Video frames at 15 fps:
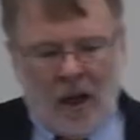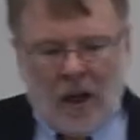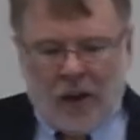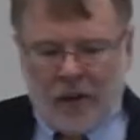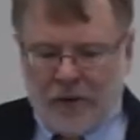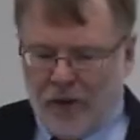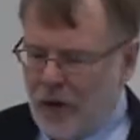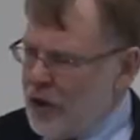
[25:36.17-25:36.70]

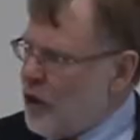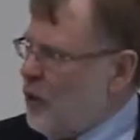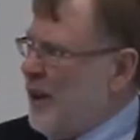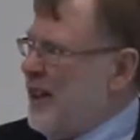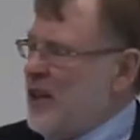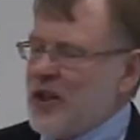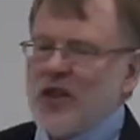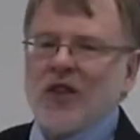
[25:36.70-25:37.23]
The first one
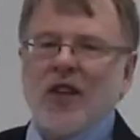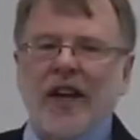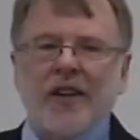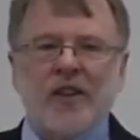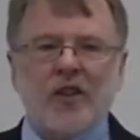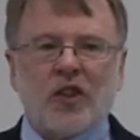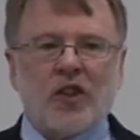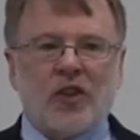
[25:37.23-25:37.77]
is that
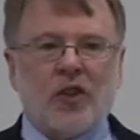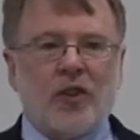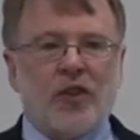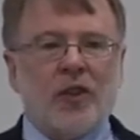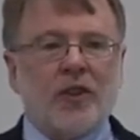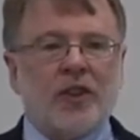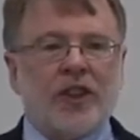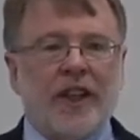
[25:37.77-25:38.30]

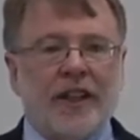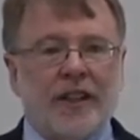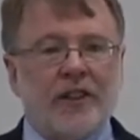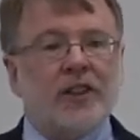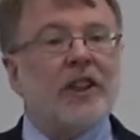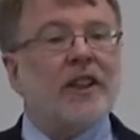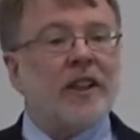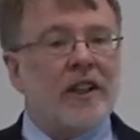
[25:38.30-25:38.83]
institutional
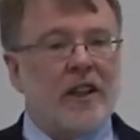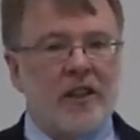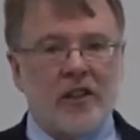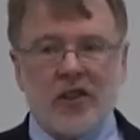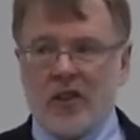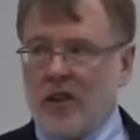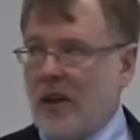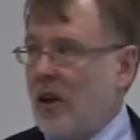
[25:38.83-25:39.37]
change is
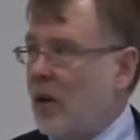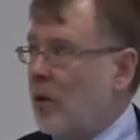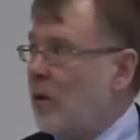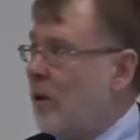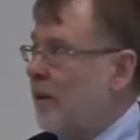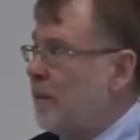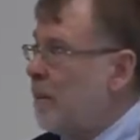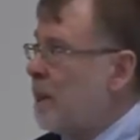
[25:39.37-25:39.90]
slow.
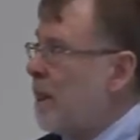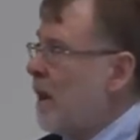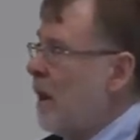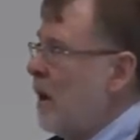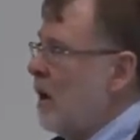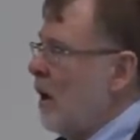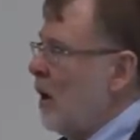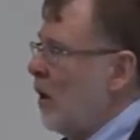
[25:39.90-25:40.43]

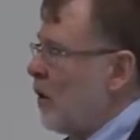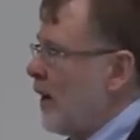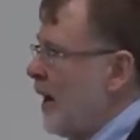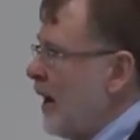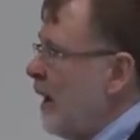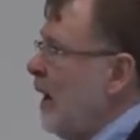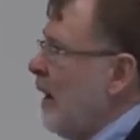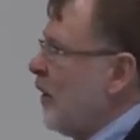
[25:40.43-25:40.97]

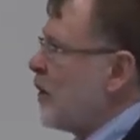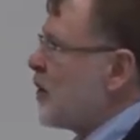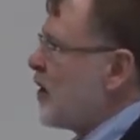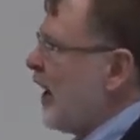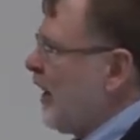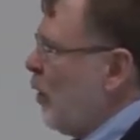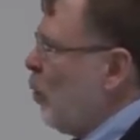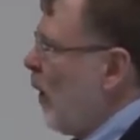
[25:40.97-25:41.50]
Okay, the
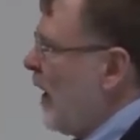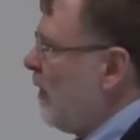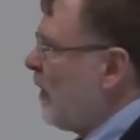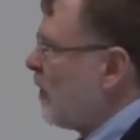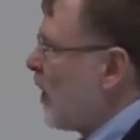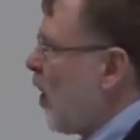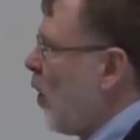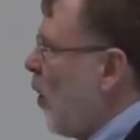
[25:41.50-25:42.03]
second wave
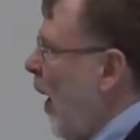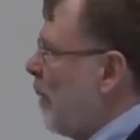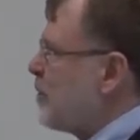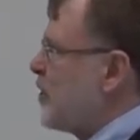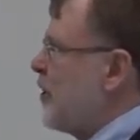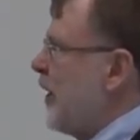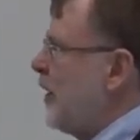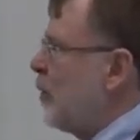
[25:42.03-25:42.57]
of
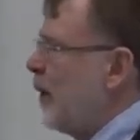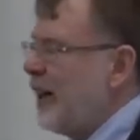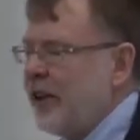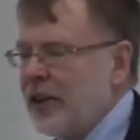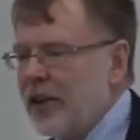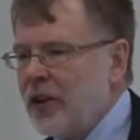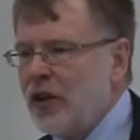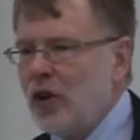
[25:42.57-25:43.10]
co-ops
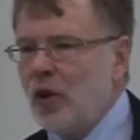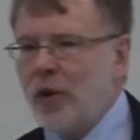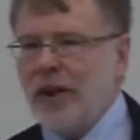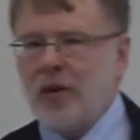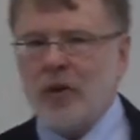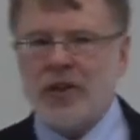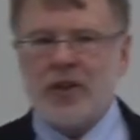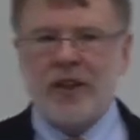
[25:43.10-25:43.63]
generated a new
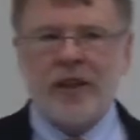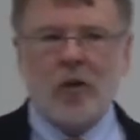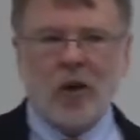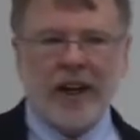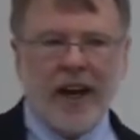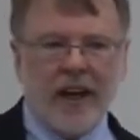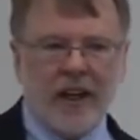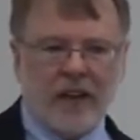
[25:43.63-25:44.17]
interest in
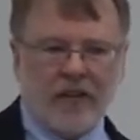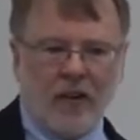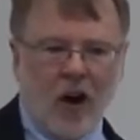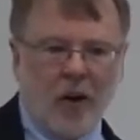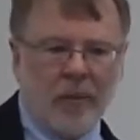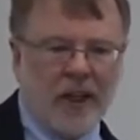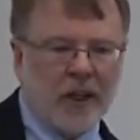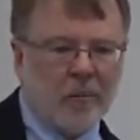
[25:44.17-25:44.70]
organic
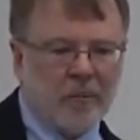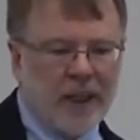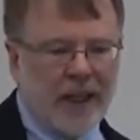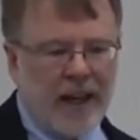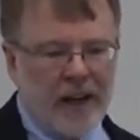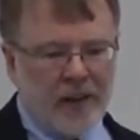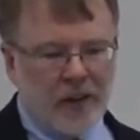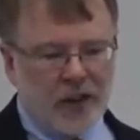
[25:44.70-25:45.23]
farming and
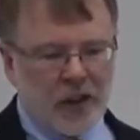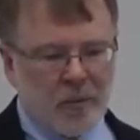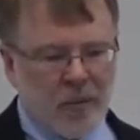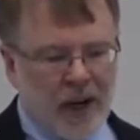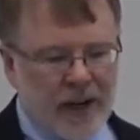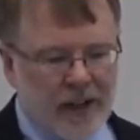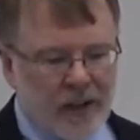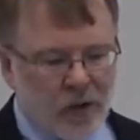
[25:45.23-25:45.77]
began to
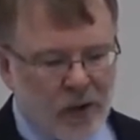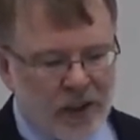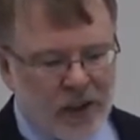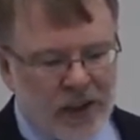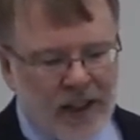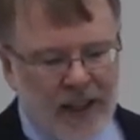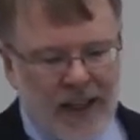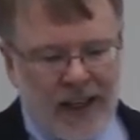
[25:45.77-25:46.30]
spread interest.